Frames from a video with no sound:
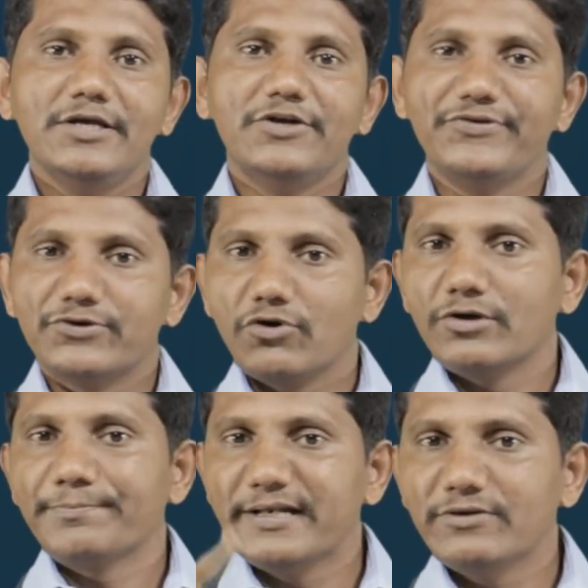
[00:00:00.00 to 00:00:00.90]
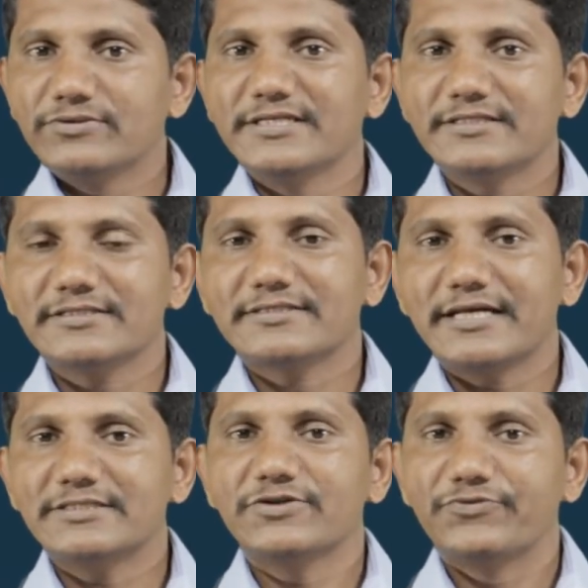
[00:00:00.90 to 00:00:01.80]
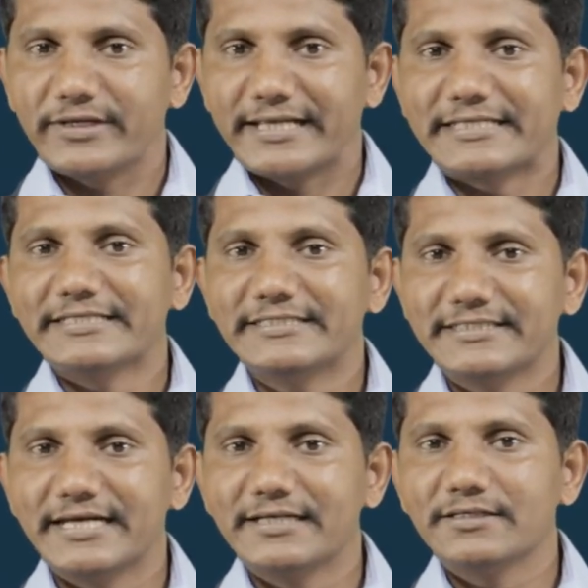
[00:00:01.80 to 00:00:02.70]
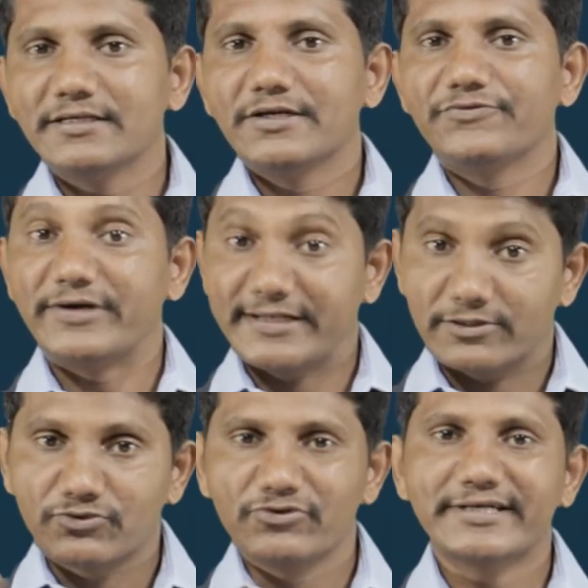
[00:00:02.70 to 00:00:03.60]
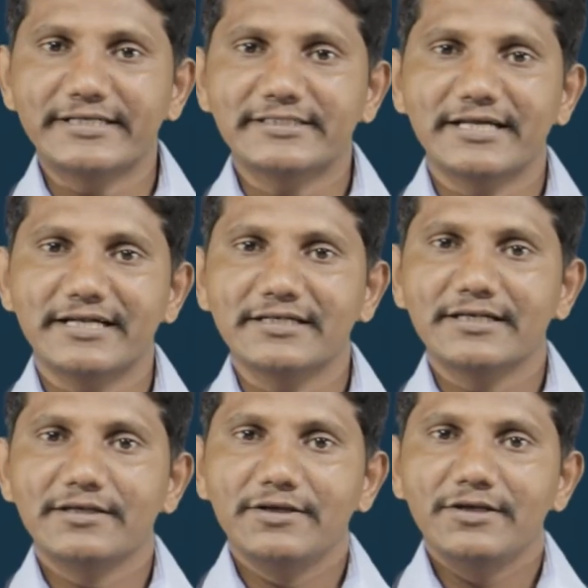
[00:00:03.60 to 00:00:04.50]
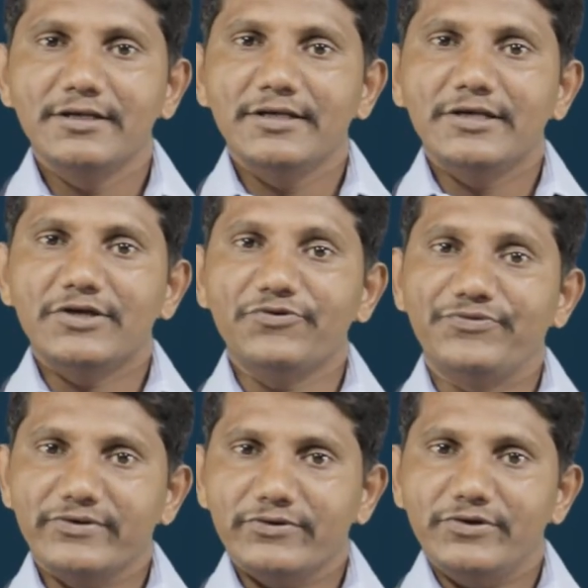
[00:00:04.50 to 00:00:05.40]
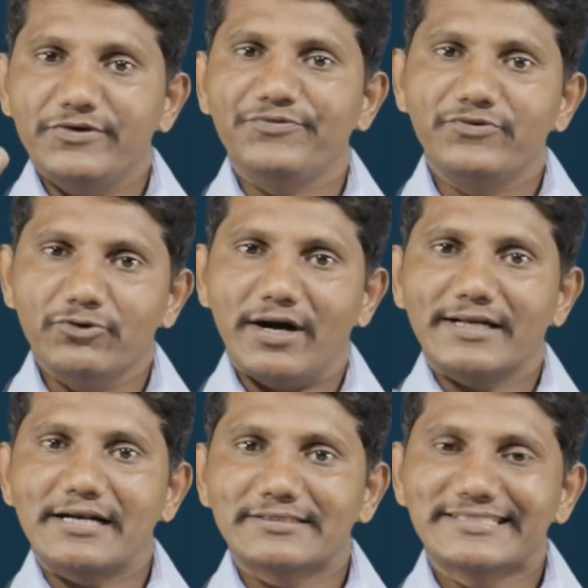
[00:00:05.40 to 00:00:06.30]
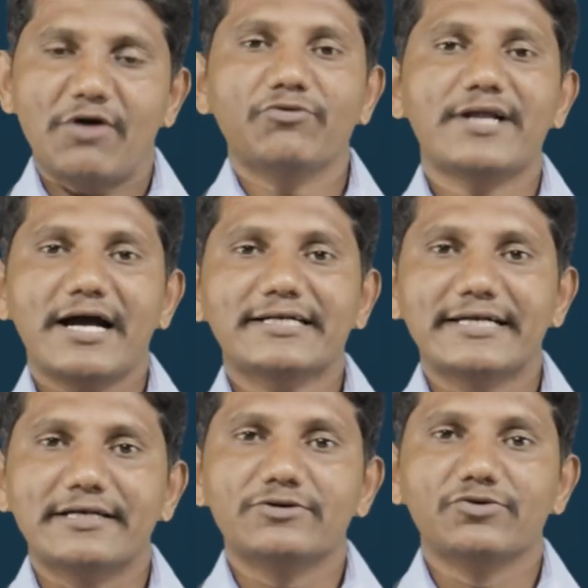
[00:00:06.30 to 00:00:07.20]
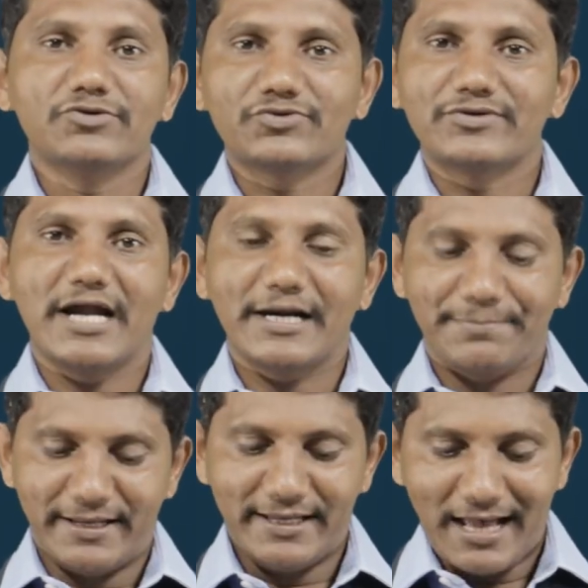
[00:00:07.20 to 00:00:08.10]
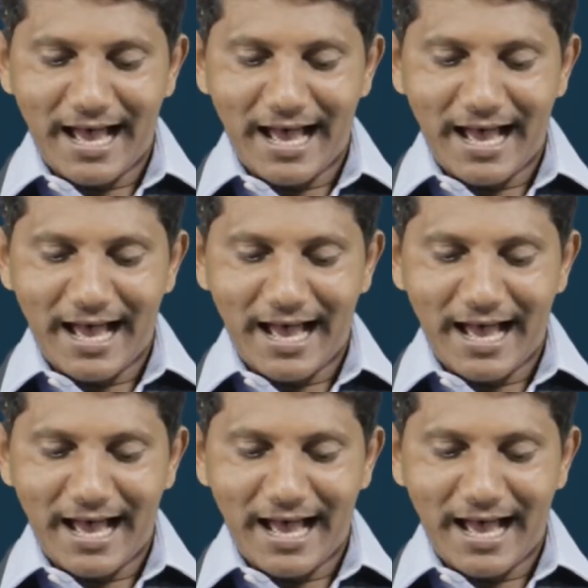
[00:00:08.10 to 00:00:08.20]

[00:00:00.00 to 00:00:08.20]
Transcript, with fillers: If you don't believe Jesus Christ, if you are a Christian, if you are a true Christian, if you, if you are on sound doctrine, you should not be